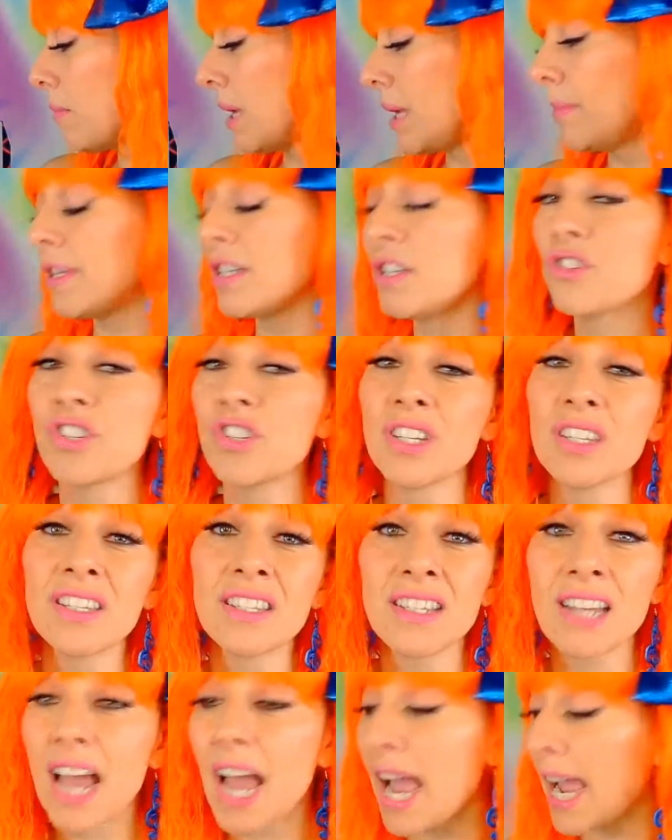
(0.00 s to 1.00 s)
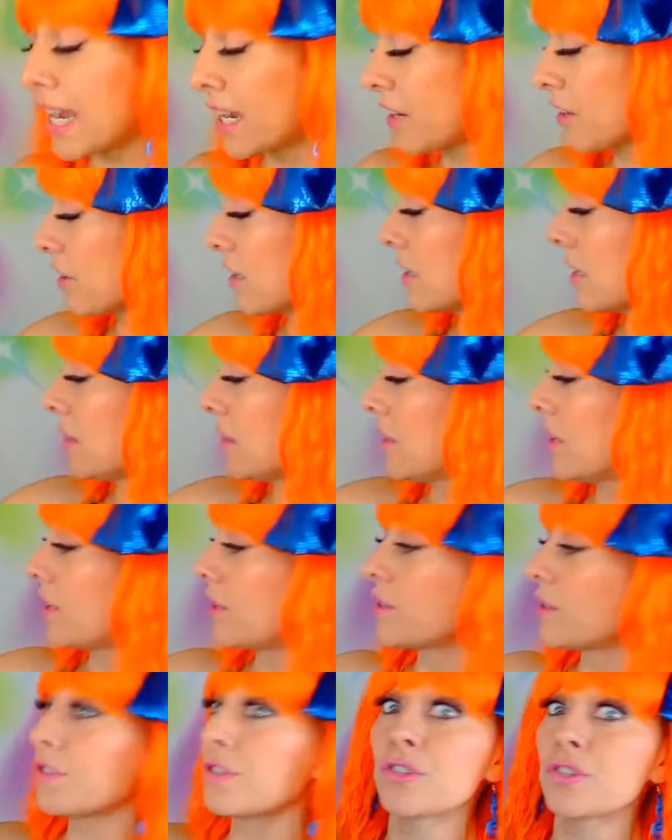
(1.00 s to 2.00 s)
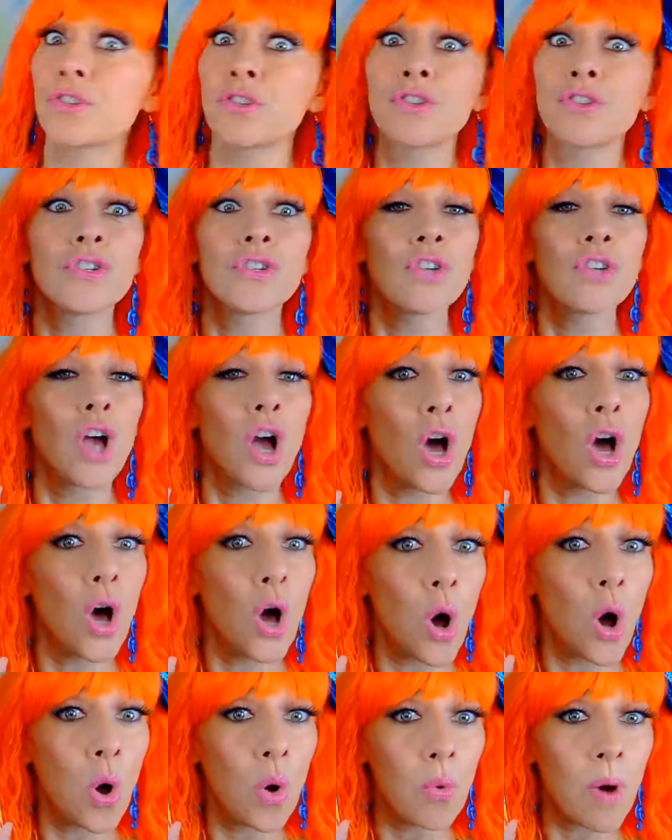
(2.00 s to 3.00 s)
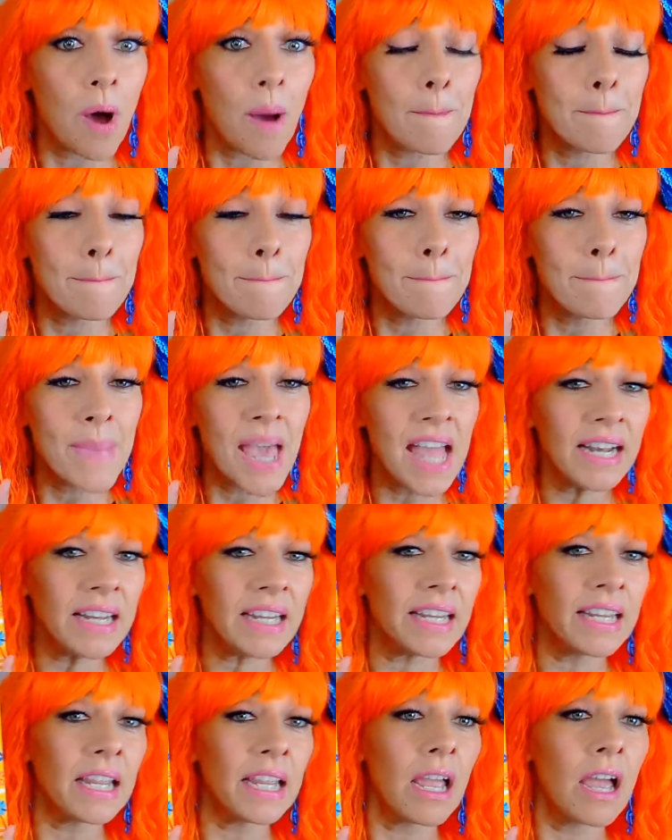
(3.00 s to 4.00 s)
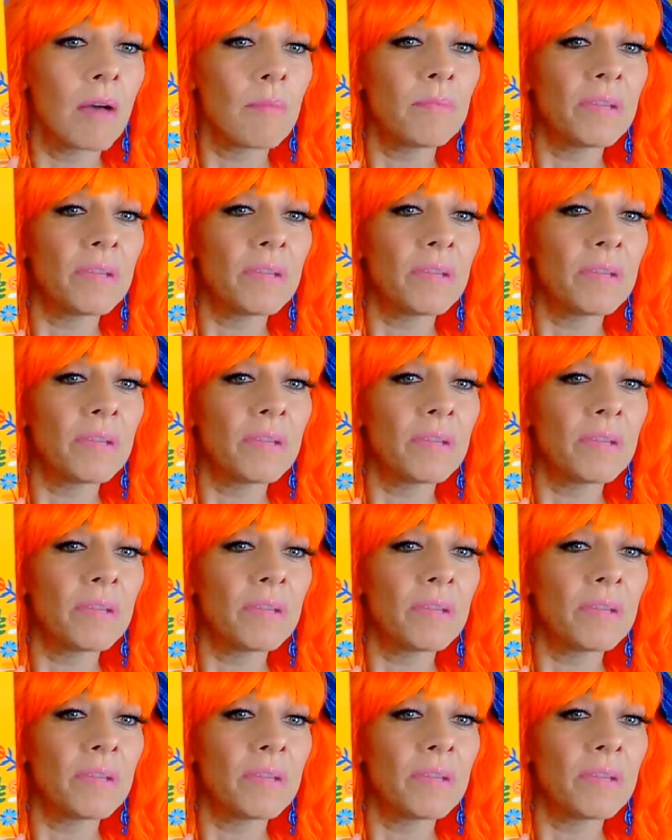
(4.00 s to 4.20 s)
maybe she's tired and there's so many